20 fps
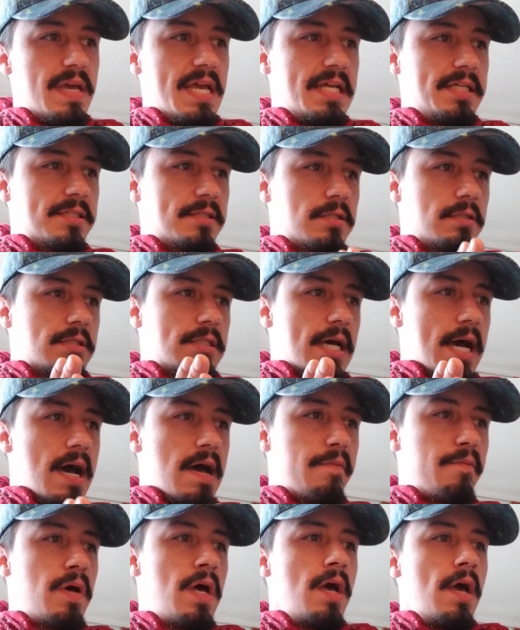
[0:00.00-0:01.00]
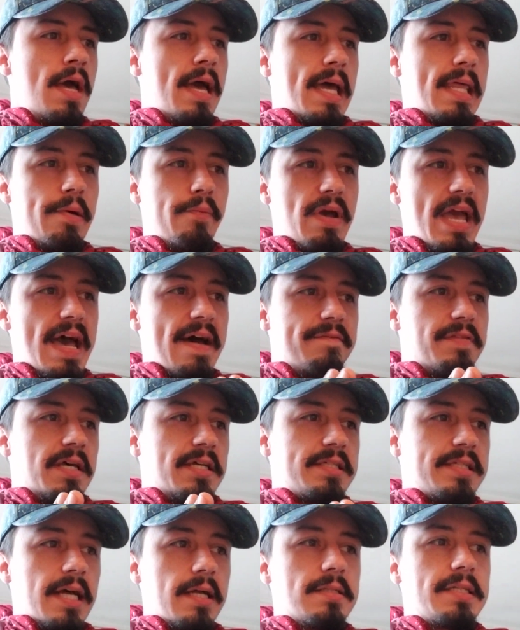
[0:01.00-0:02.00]
Eastern time. And then we have the
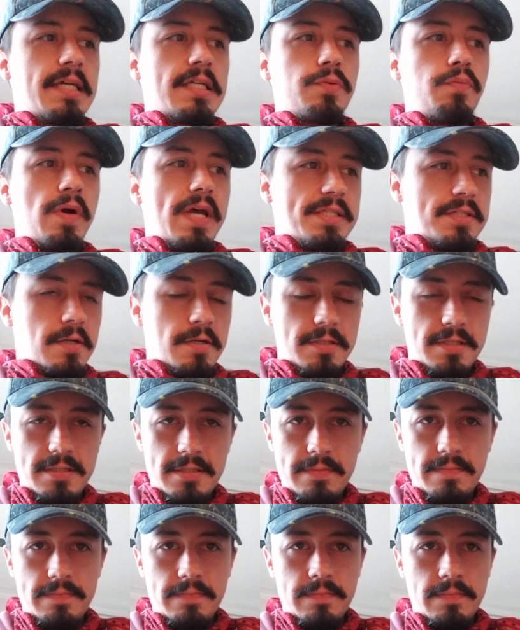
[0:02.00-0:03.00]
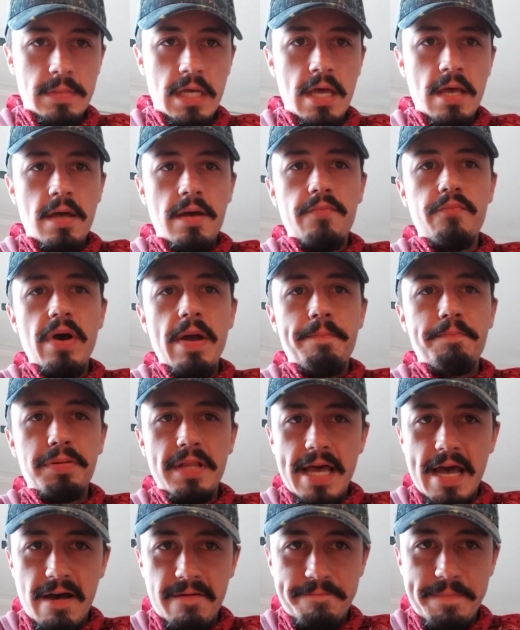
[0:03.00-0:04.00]
Celtics-Wizards. My
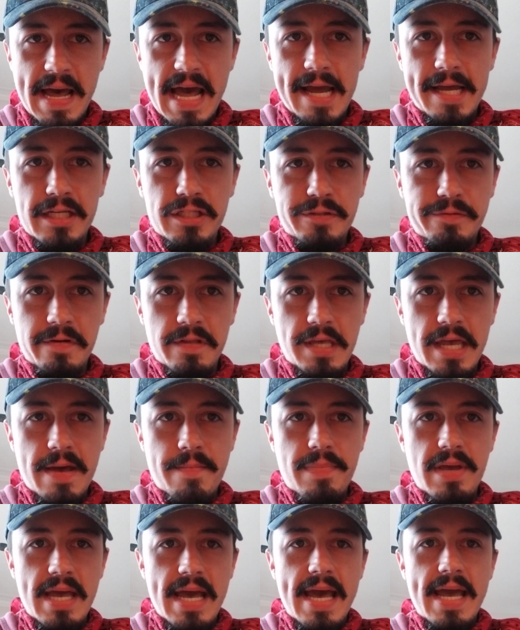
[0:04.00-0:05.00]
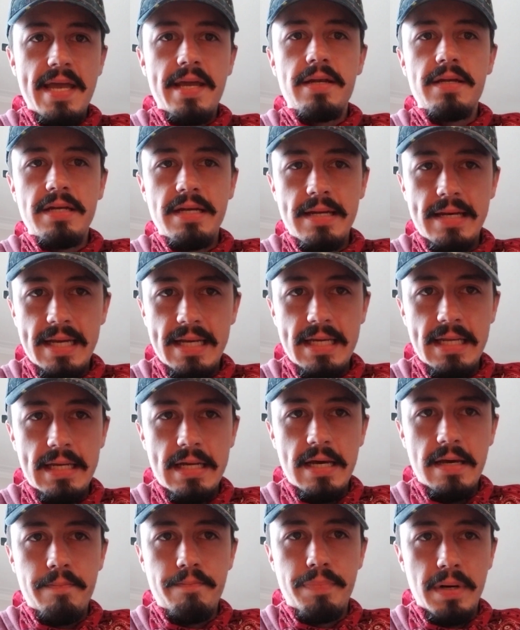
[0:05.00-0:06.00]
playoff package for the NBA,
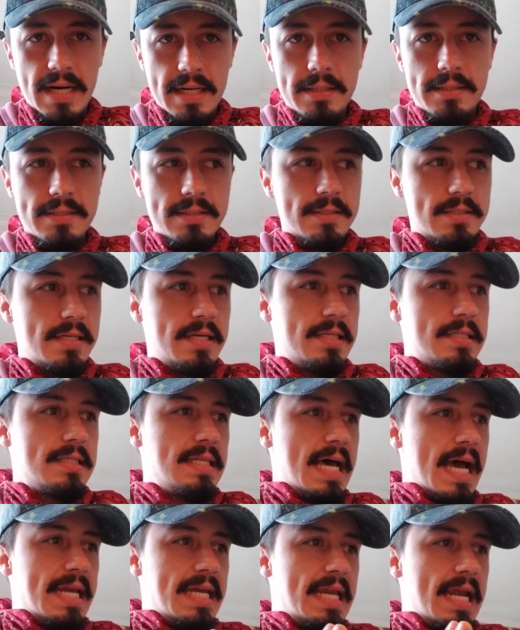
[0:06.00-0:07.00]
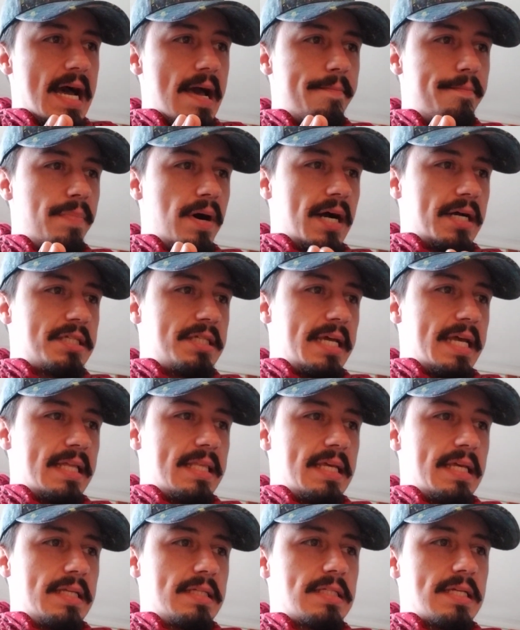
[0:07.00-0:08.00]
$99. It's $99. You
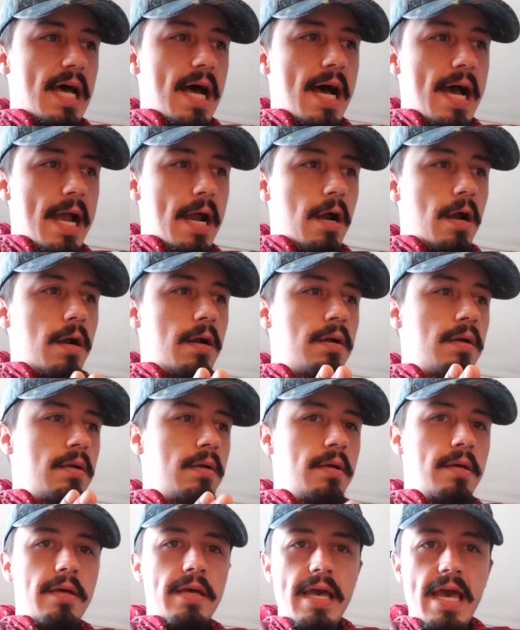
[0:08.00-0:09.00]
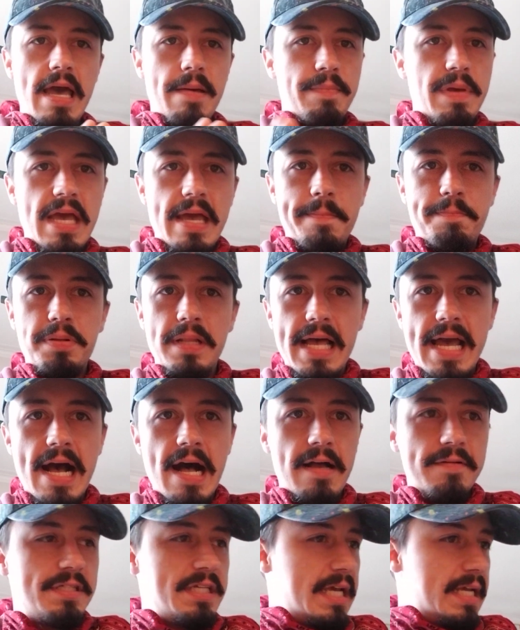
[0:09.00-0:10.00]
get the entire NBA
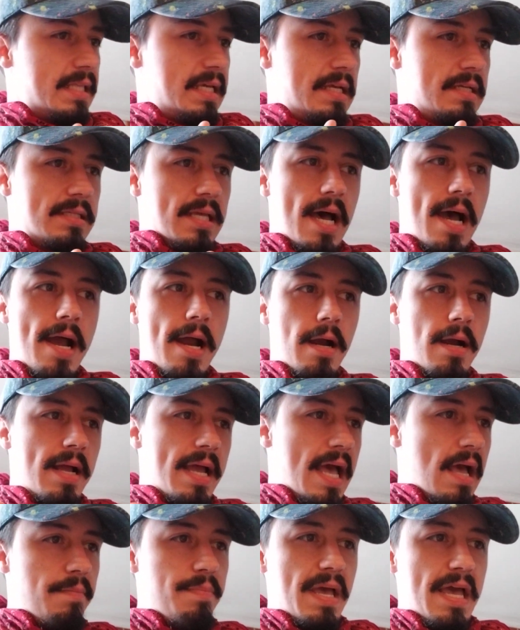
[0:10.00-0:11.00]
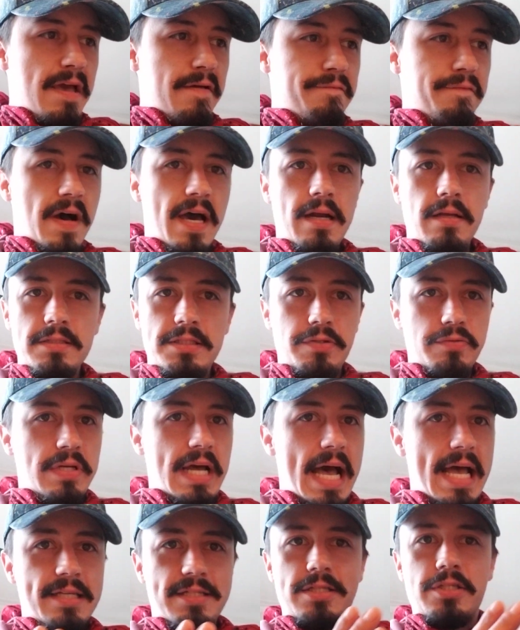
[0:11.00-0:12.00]
playoffs. You get the entire NBA finals. You
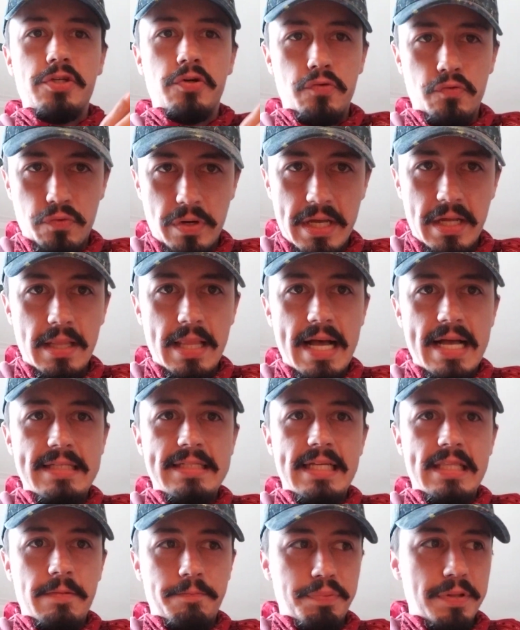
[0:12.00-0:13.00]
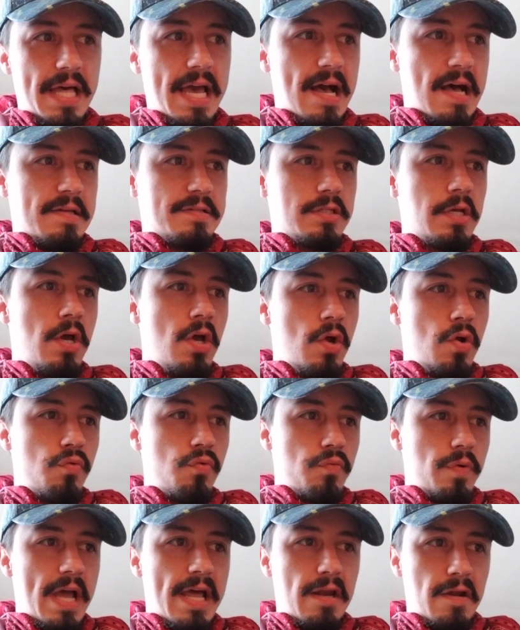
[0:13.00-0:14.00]
guys do realize that the playoffs
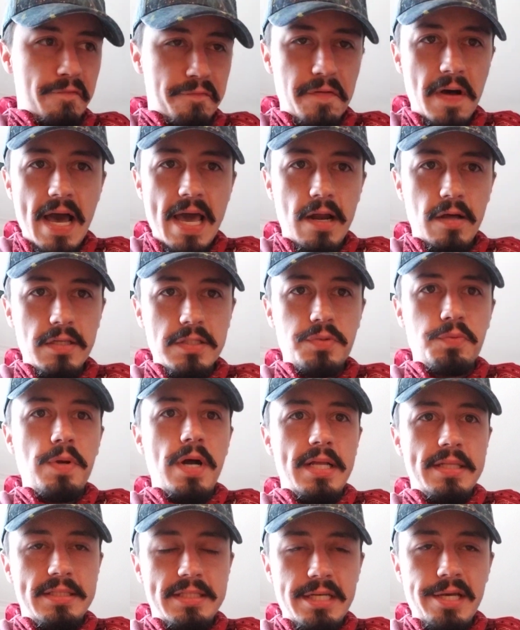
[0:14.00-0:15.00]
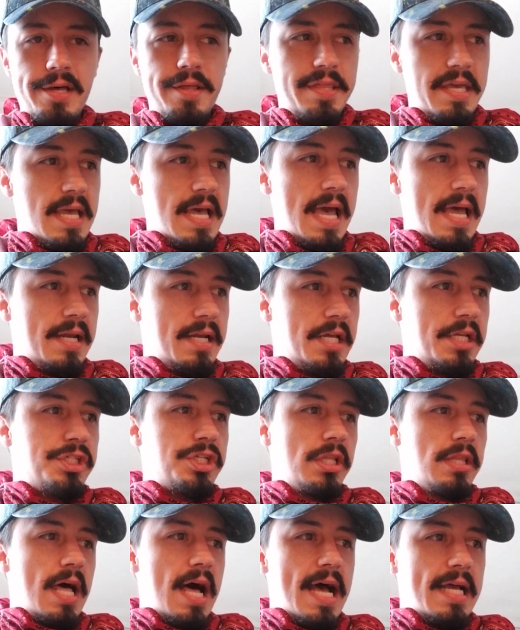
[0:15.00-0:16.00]
and the finals run till the end of
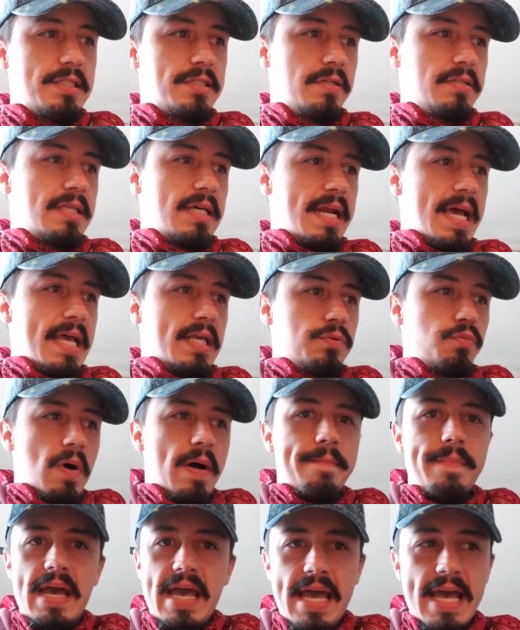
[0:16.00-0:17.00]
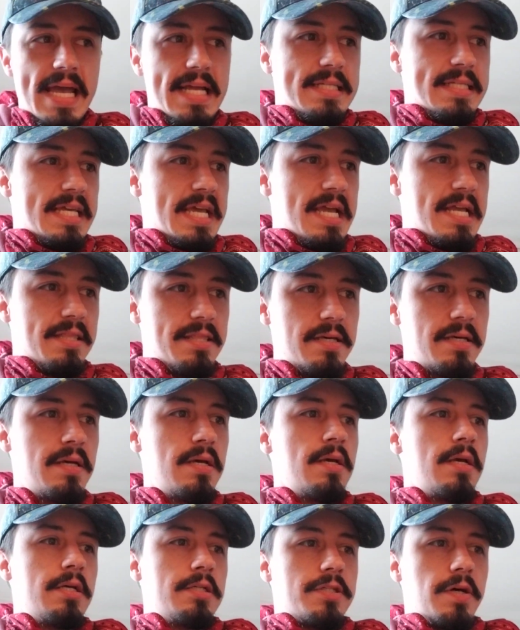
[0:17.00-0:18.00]
July. So today is what, May 18th?
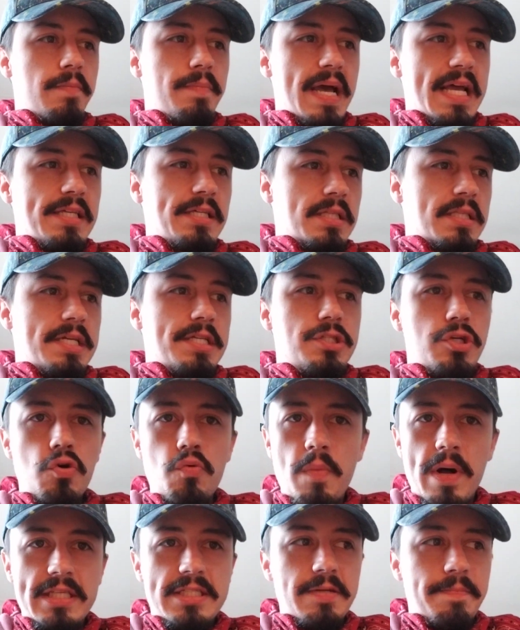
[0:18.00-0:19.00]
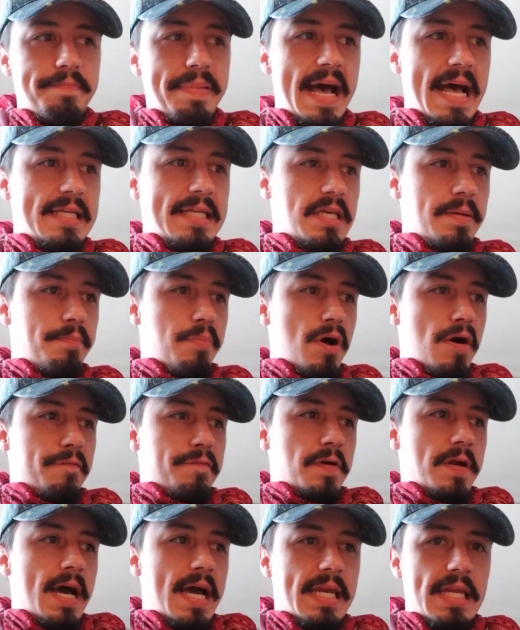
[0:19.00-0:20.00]
So basically 2 months of basketball
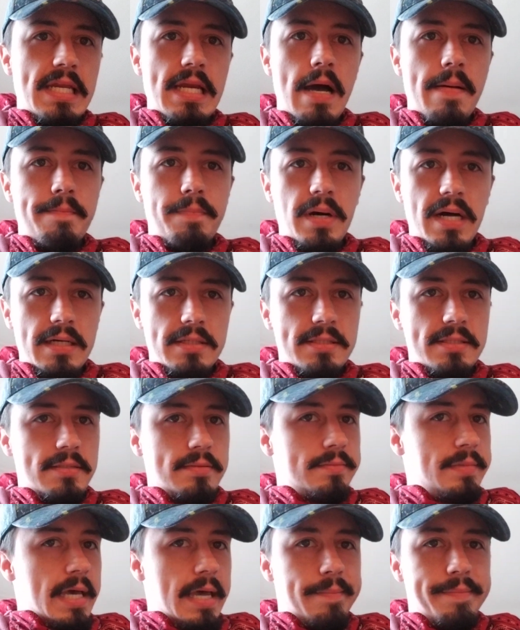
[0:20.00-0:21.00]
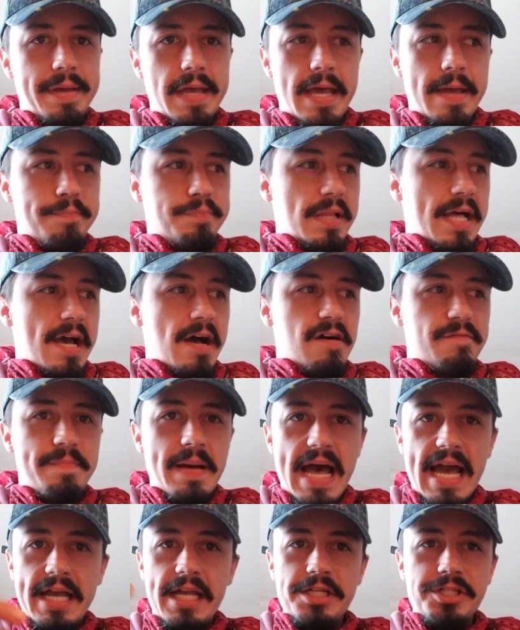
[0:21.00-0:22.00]
for $99. NBA playoff
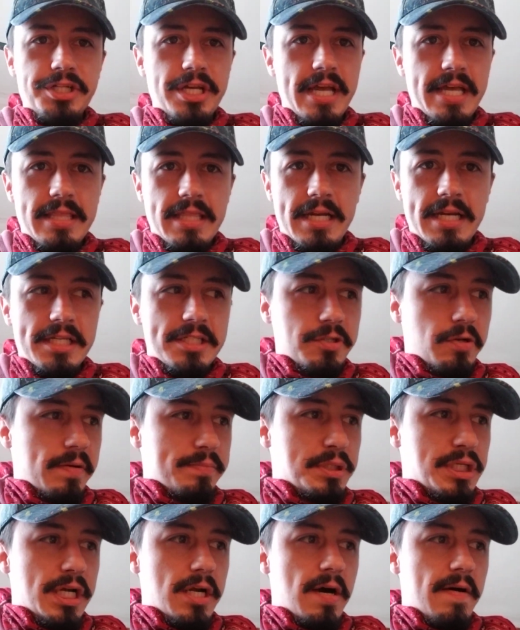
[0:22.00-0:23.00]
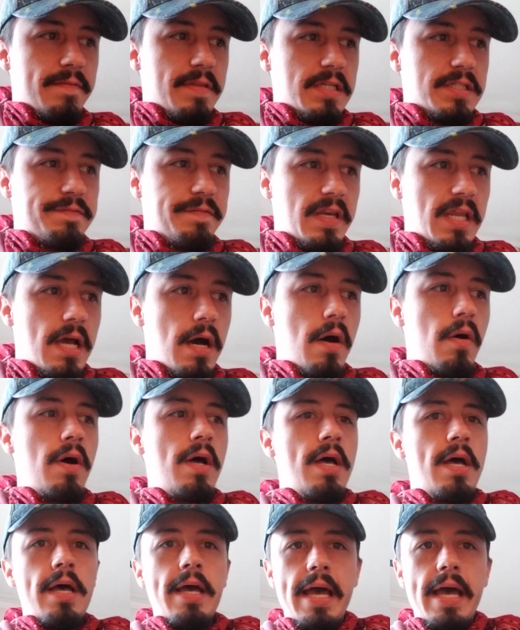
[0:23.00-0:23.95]
package in the description of this video.